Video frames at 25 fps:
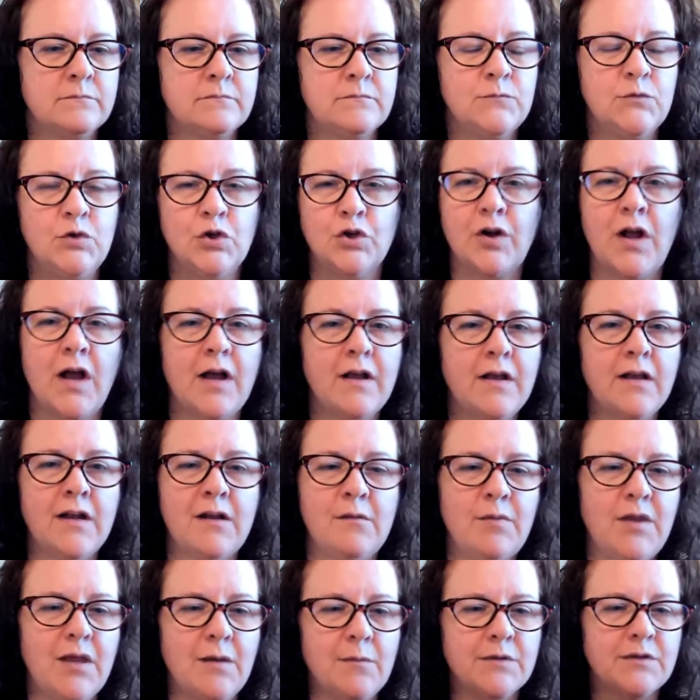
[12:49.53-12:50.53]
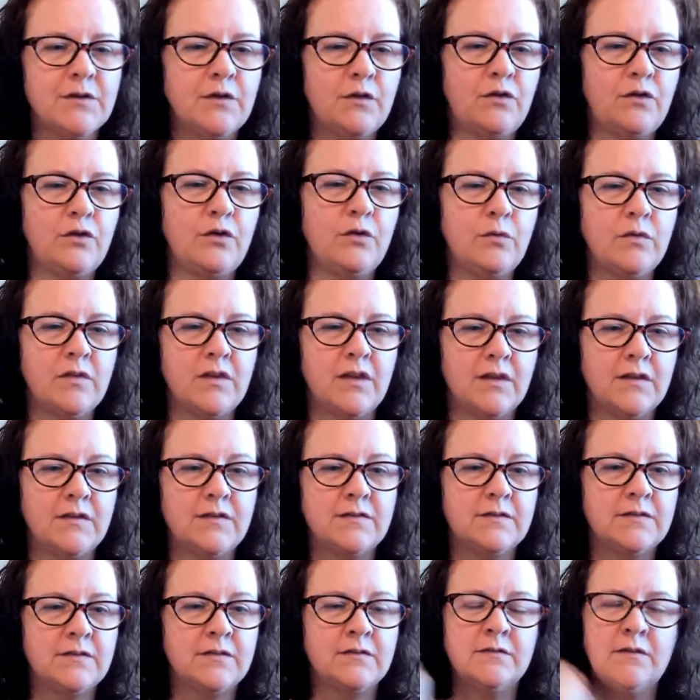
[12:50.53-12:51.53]
You're not going to be able to do
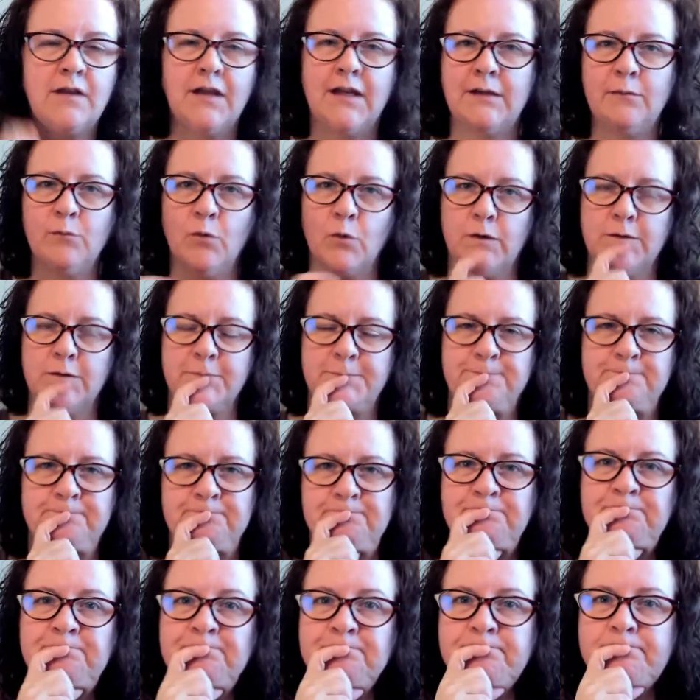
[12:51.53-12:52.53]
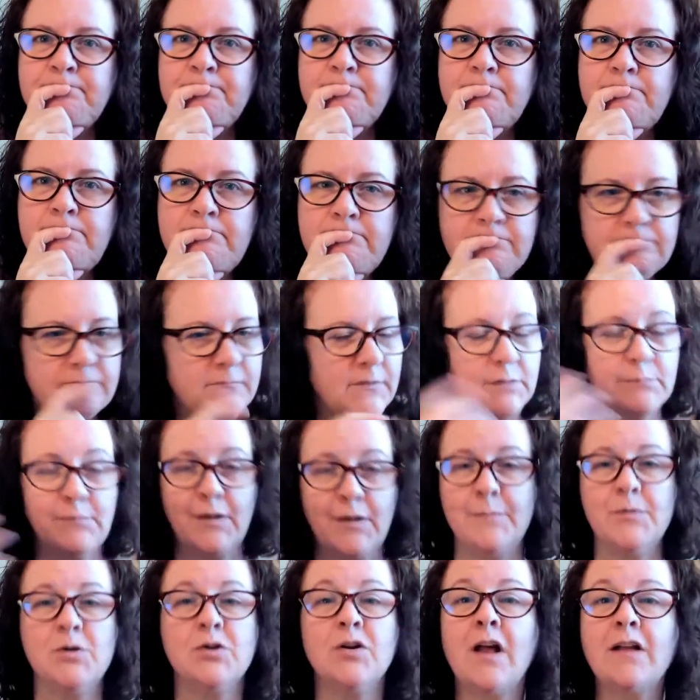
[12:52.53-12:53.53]
this anymore.
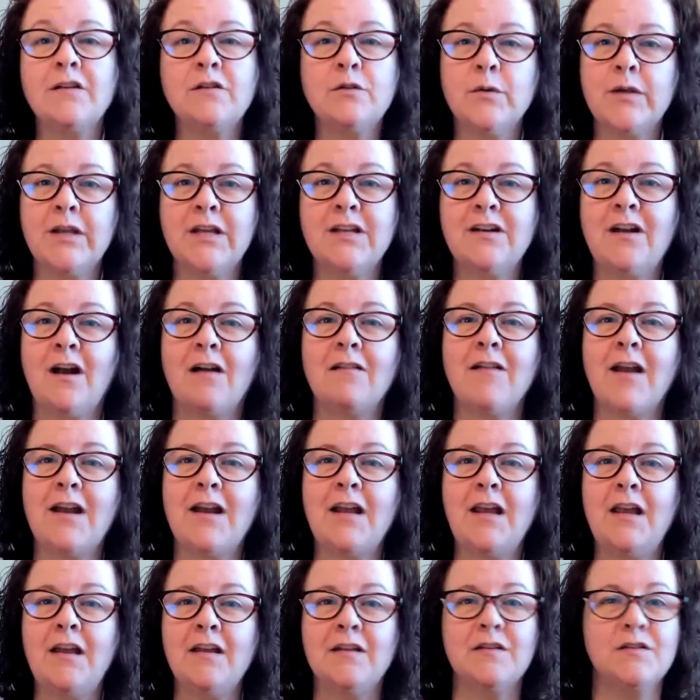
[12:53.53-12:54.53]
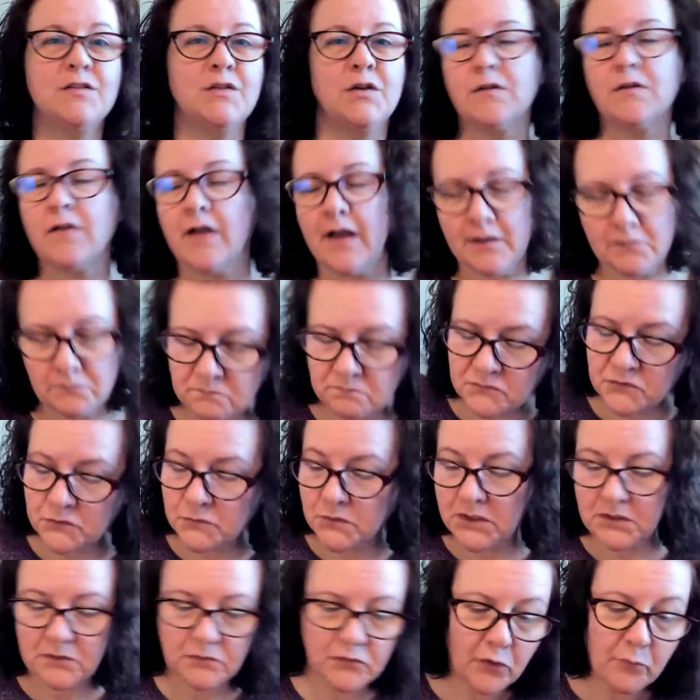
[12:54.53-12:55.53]
Maybe you're not doing it already, and so you're like,
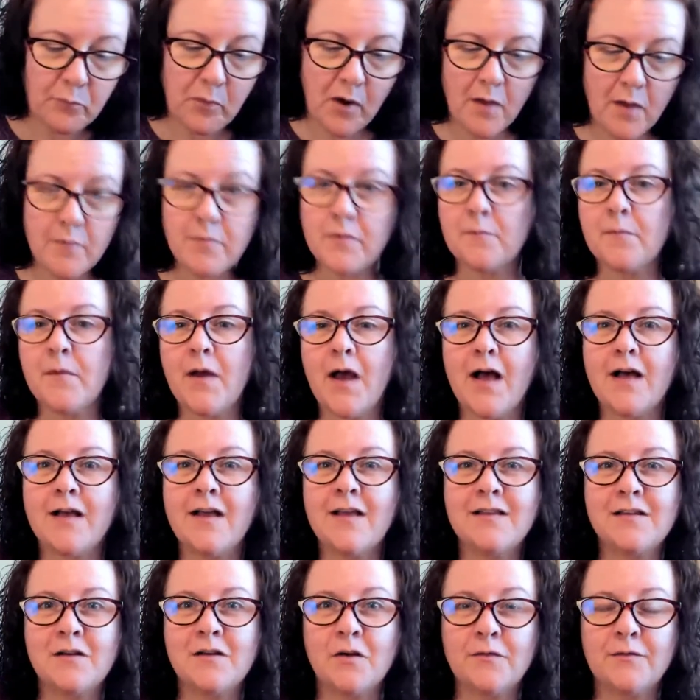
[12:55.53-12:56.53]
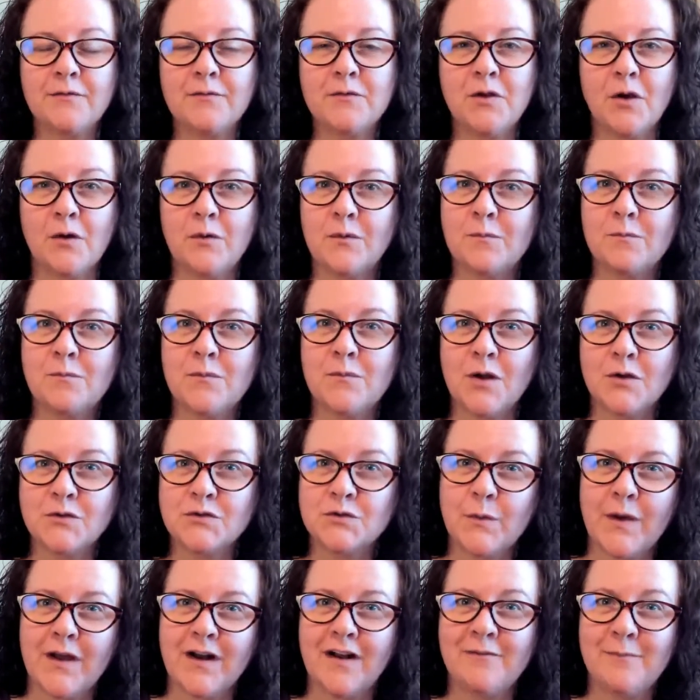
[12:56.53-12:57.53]
sweet, no problem, no
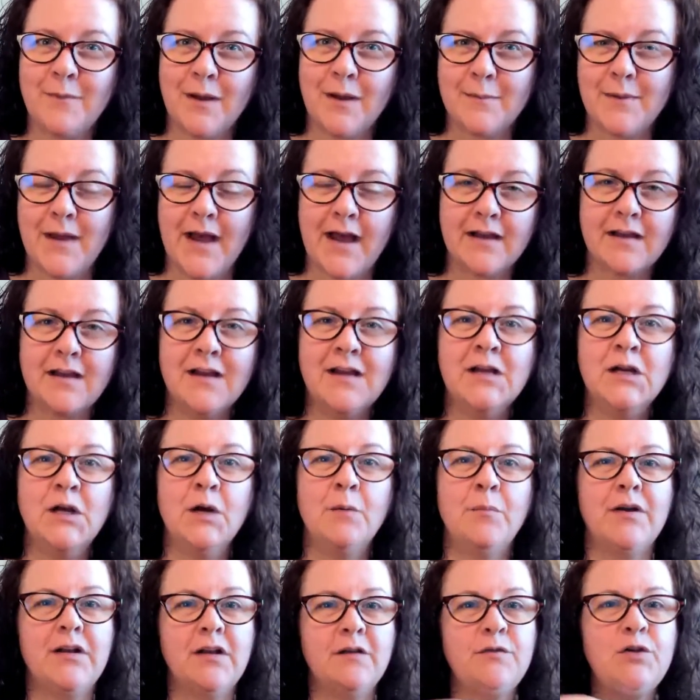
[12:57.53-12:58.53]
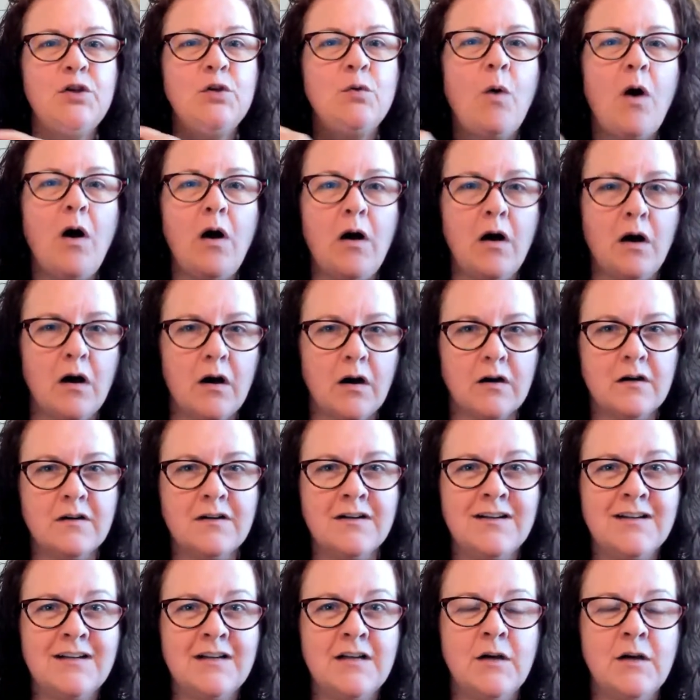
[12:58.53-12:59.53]
sweat off my back. But if you
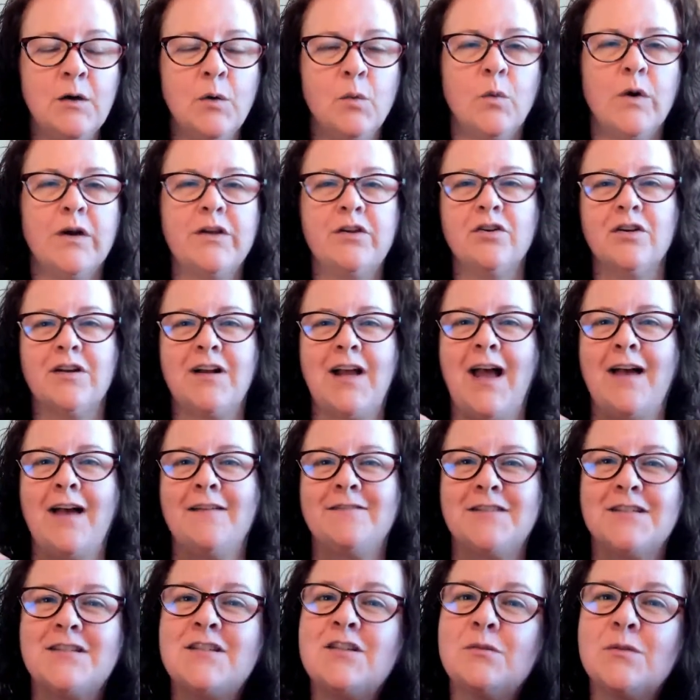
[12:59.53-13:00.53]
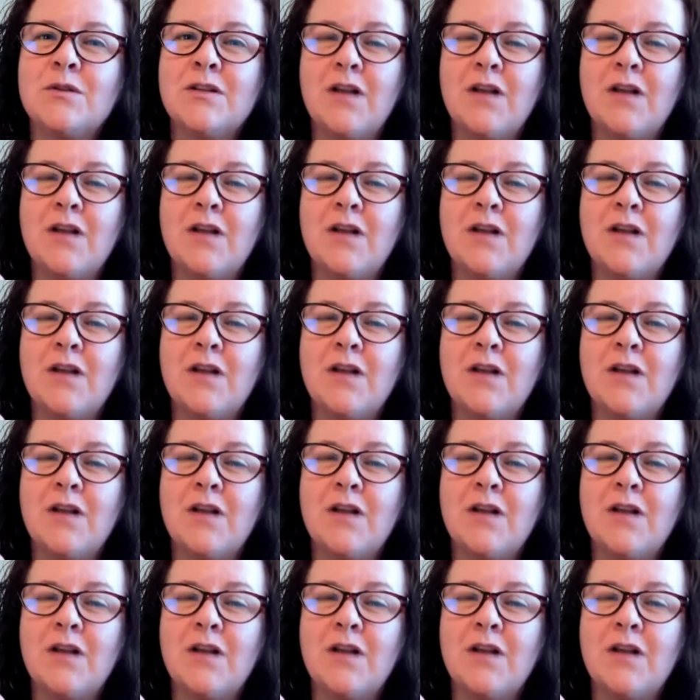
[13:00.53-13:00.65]
are, what you're going to have to do, and